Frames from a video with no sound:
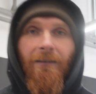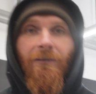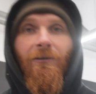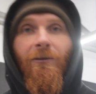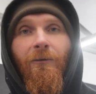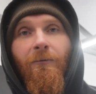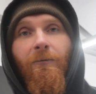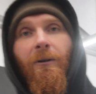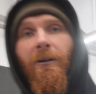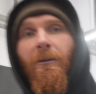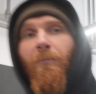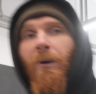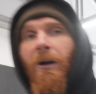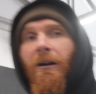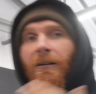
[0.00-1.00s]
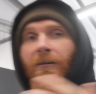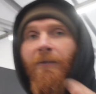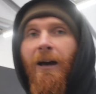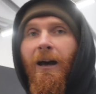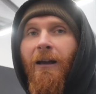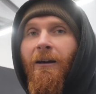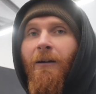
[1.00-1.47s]
So I can park the
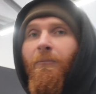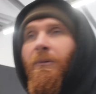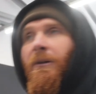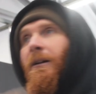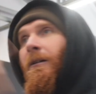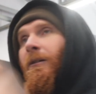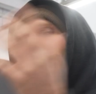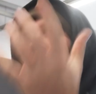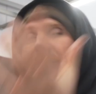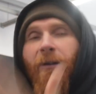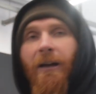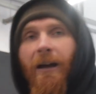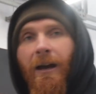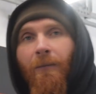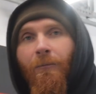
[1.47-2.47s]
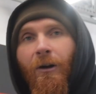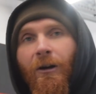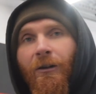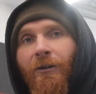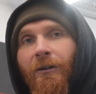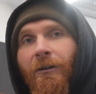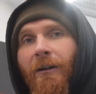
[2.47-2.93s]
van up, it'll all be
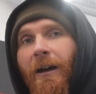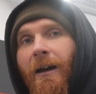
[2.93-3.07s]
airbrushed,